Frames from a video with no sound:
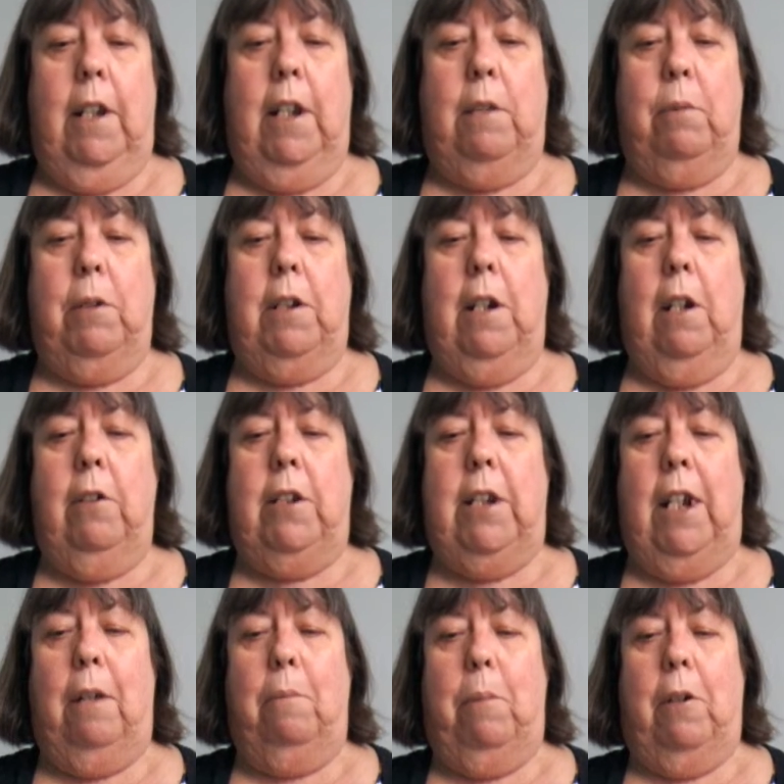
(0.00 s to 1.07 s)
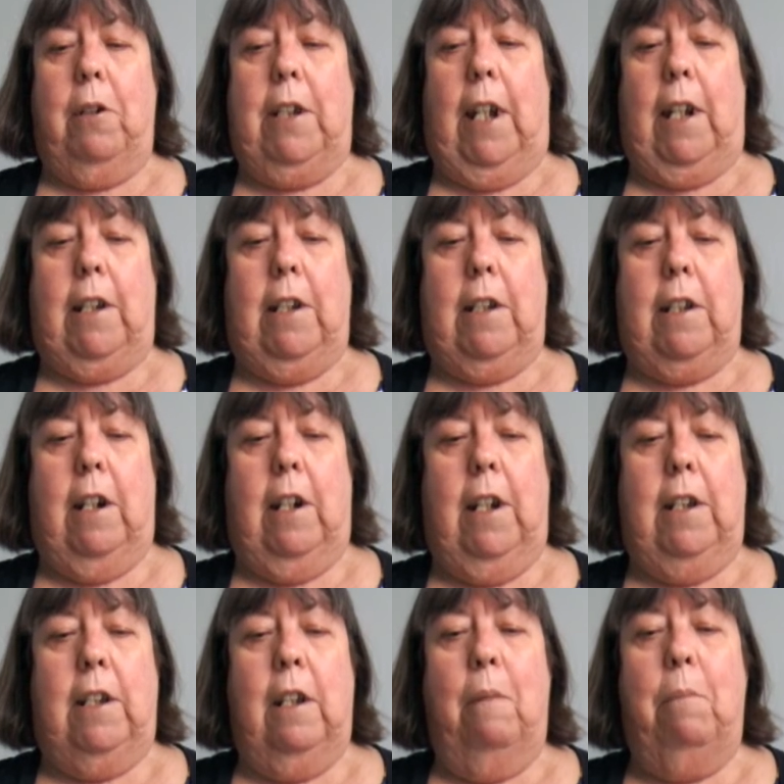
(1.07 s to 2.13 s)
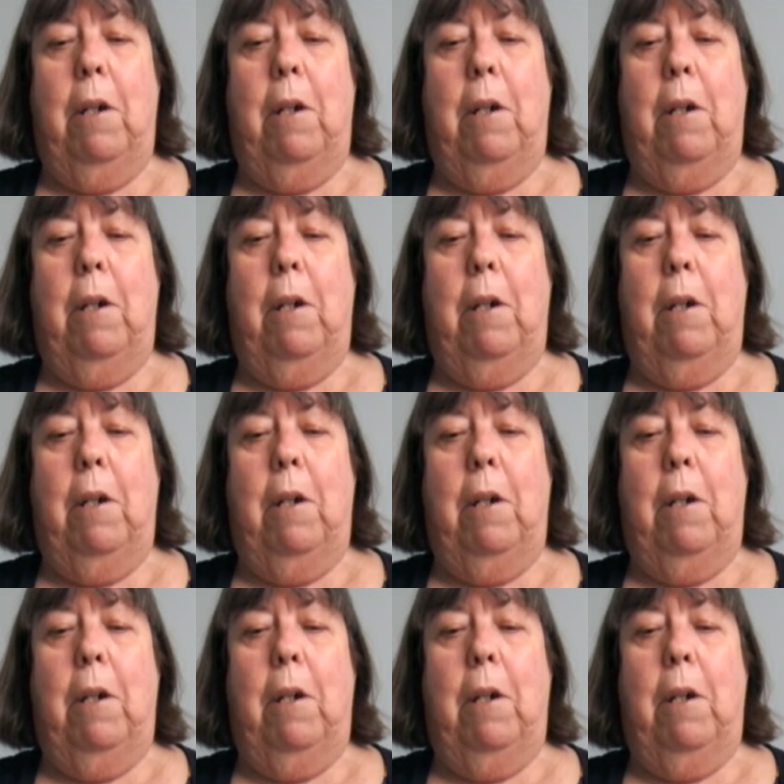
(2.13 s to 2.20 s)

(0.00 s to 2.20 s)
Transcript: This was no tick box exercise,